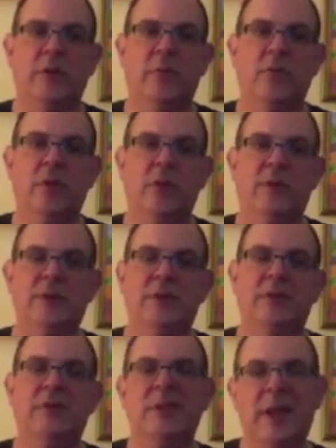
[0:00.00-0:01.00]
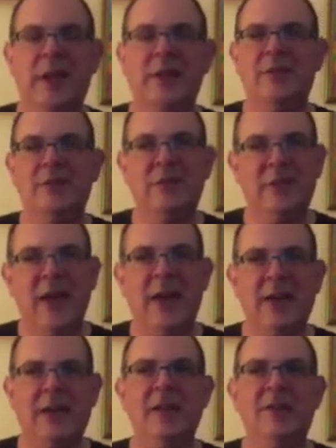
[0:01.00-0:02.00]
The point is it's not
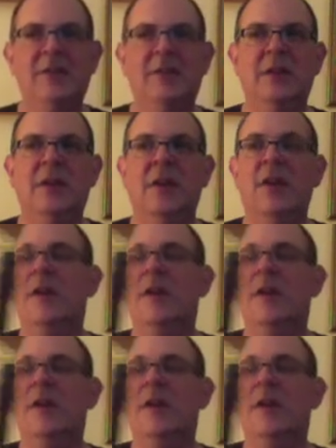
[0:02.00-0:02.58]
that easy